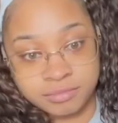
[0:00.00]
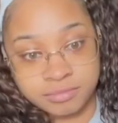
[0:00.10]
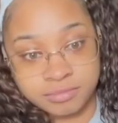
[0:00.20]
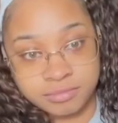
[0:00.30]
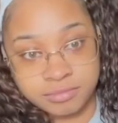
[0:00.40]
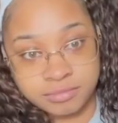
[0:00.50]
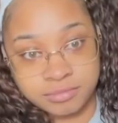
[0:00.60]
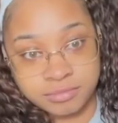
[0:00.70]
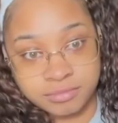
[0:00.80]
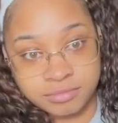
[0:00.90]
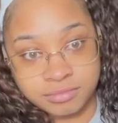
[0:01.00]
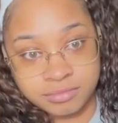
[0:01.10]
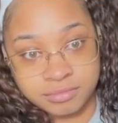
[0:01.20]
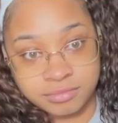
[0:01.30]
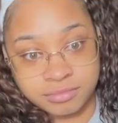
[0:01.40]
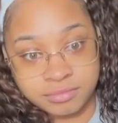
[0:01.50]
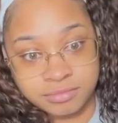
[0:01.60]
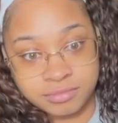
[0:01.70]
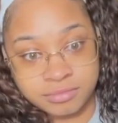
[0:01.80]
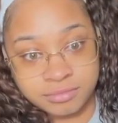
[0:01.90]

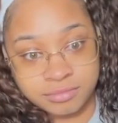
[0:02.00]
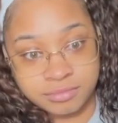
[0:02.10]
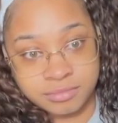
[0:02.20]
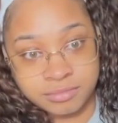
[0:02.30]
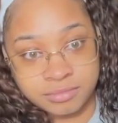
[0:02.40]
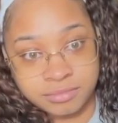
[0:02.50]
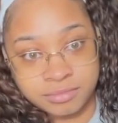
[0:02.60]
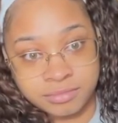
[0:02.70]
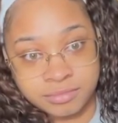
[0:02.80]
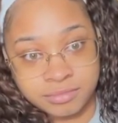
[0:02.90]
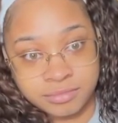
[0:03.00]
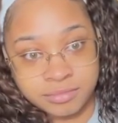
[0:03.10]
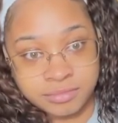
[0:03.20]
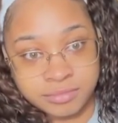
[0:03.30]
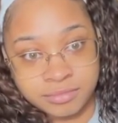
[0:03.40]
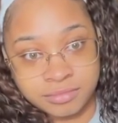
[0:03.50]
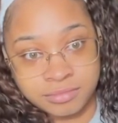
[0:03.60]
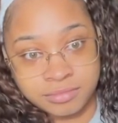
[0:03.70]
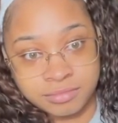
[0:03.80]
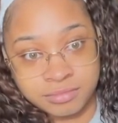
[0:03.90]

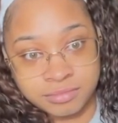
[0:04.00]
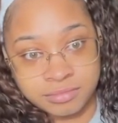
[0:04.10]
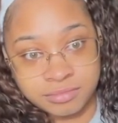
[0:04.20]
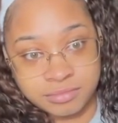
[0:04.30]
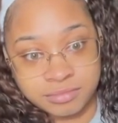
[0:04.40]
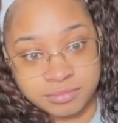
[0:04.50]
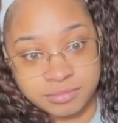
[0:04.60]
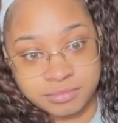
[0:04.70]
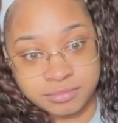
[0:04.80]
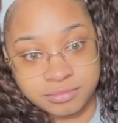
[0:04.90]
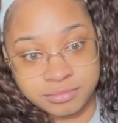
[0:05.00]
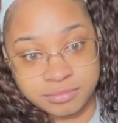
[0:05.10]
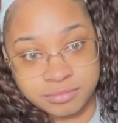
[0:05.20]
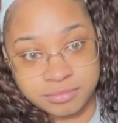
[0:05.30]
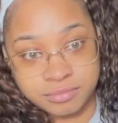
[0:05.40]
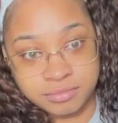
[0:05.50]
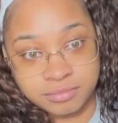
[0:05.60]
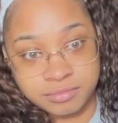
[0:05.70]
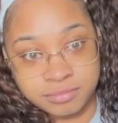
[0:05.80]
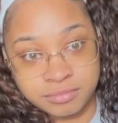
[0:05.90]

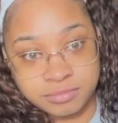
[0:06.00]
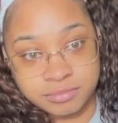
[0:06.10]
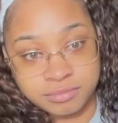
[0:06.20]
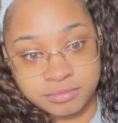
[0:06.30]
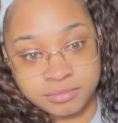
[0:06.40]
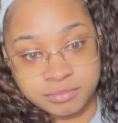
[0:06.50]
[no speech]